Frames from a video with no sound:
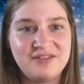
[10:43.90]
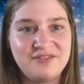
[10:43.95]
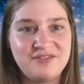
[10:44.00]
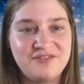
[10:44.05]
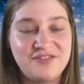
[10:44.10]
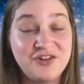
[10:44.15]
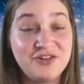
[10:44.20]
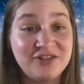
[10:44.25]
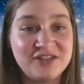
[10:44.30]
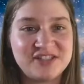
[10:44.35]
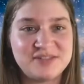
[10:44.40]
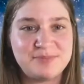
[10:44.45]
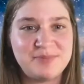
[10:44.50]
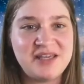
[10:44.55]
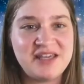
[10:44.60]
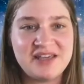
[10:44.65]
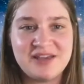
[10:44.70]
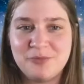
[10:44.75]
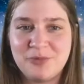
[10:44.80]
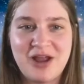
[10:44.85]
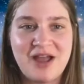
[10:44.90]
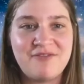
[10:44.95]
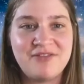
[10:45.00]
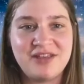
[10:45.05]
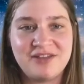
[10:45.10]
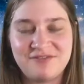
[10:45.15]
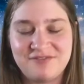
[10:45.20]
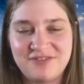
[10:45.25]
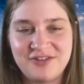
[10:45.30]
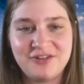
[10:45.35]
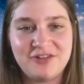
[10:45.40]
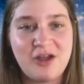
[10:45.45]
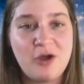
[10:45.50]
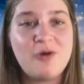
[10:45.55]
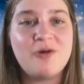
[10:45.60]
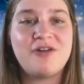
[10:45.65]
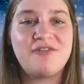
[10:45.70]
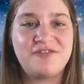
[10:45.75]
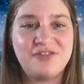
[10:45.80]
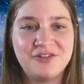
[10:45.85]
Fearless Bee. We're having a
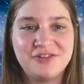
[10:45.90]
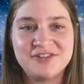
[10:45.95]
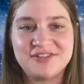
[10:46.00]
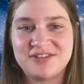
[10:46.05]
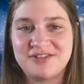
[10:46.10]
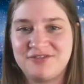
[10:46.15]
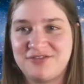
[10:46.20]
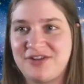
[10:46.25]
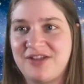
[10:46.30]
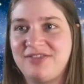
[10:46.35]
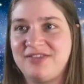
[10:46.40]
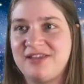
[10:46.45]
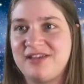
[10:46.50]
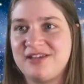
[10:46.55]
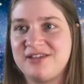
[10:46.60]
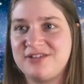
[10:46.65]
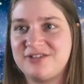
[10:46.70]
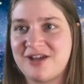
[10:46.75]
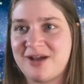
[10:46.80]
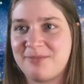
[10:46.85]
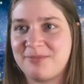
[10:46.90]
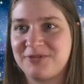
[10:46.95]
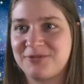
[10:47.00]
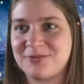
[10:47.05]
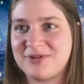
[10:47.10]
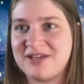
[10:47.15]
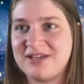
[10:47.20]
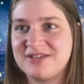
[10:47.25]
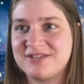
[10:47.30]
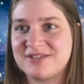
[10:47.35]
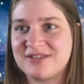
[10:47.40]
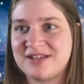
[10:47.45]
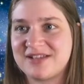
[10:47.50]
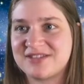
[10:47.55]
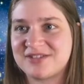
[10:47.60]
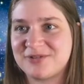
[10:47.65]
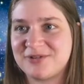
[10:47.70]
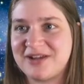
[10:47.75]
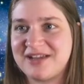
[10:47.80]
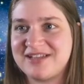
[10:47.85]
fearless and friendly top 3. So that's
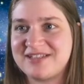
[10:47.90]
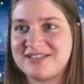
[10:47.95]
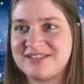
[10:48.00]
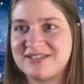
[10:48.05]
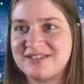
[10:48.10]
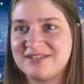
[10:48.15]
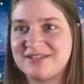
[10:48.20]
great.